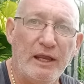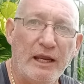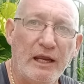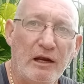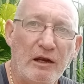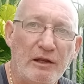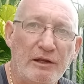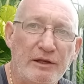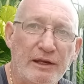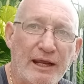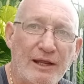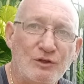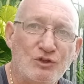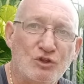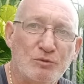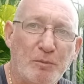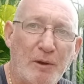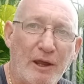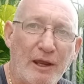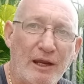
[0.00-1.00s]
England
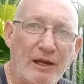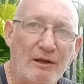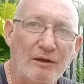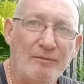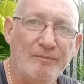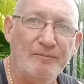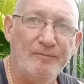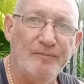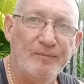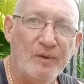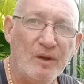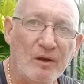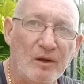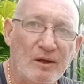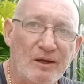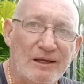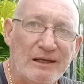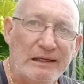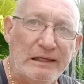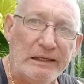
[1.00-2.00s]
against Spain.
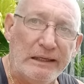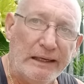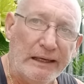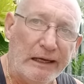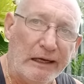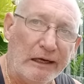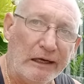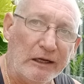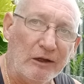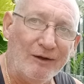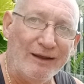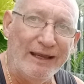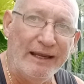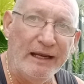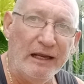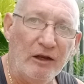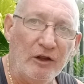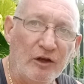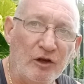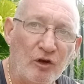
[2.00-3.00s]

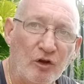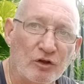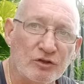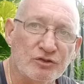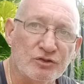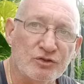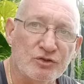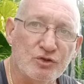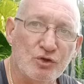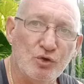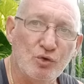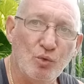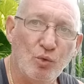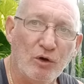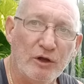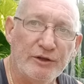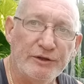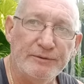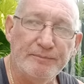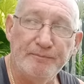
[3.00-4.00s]
England lost
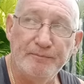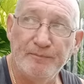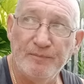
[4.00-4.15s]
2-1.